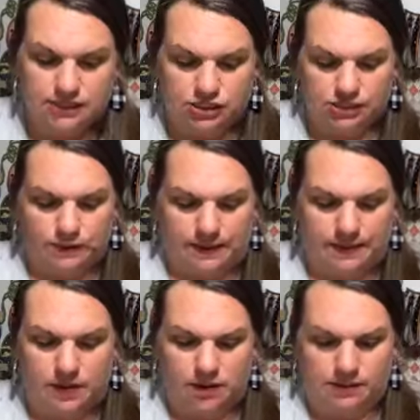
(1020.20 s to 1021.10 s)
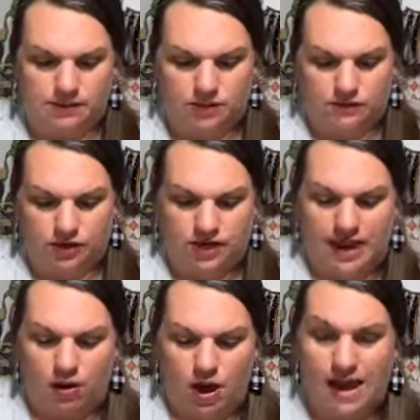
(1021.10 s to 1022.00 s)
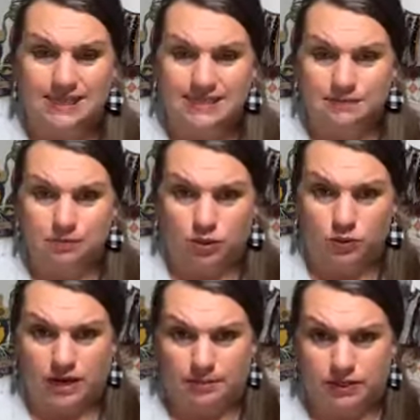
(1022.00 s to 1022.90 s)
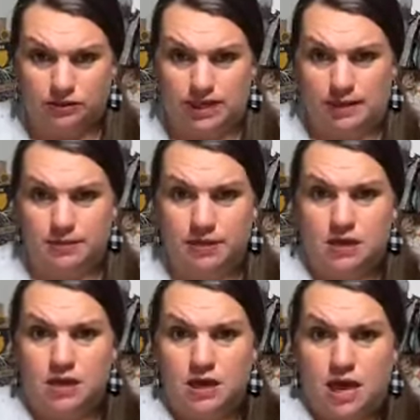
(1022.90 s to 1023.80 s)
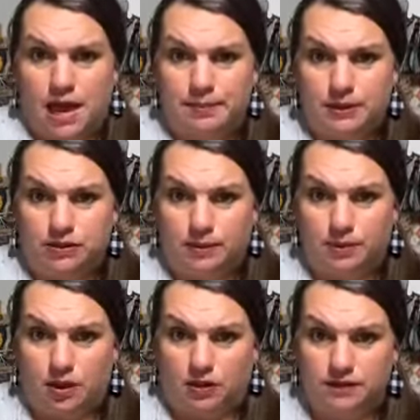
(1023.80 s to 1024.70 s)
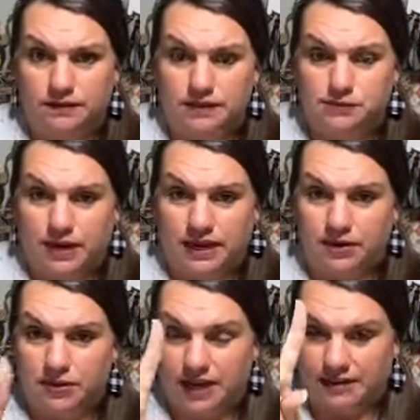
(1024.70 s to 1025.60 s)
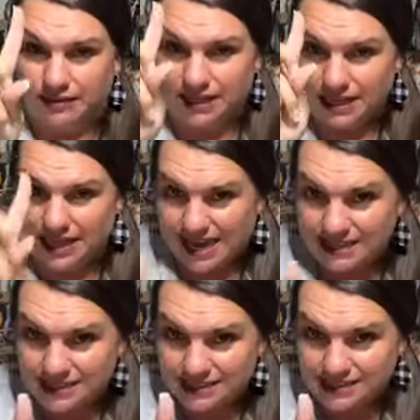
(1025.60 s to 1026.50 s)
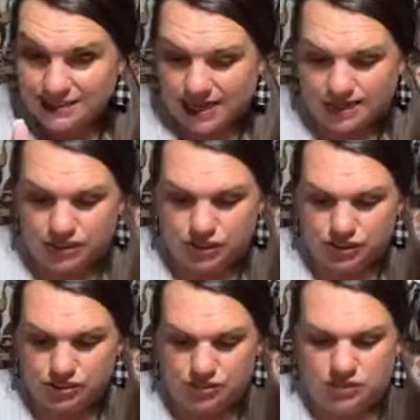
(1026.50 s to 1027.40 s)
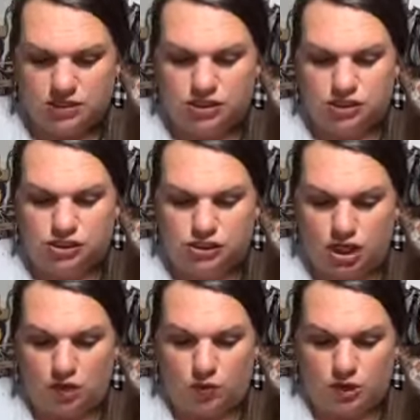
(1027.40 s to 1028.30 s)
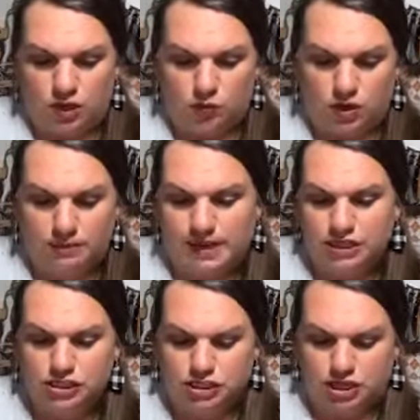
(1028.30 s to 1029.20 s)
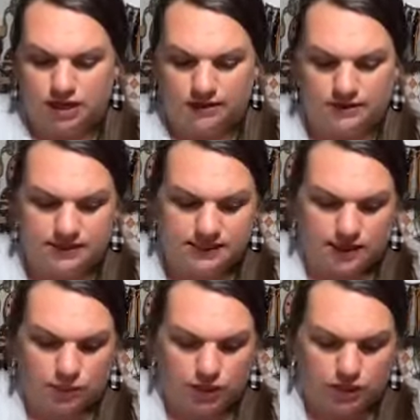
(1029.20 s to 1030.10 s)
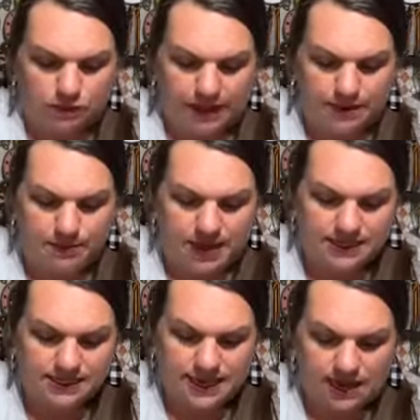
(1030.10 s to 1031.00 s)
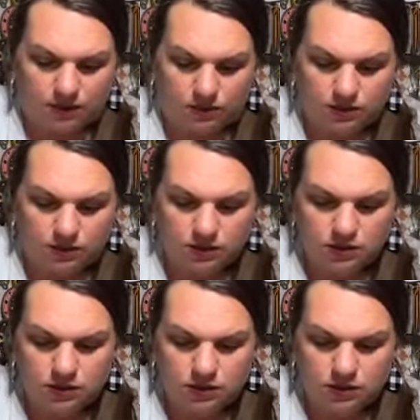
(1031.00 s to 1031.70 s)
see it, just swipe the comments over. Now, look what I peeled up. I peeled up all of this right here that I have yet to touch. So what you want to make sure of is that when you lay it back down,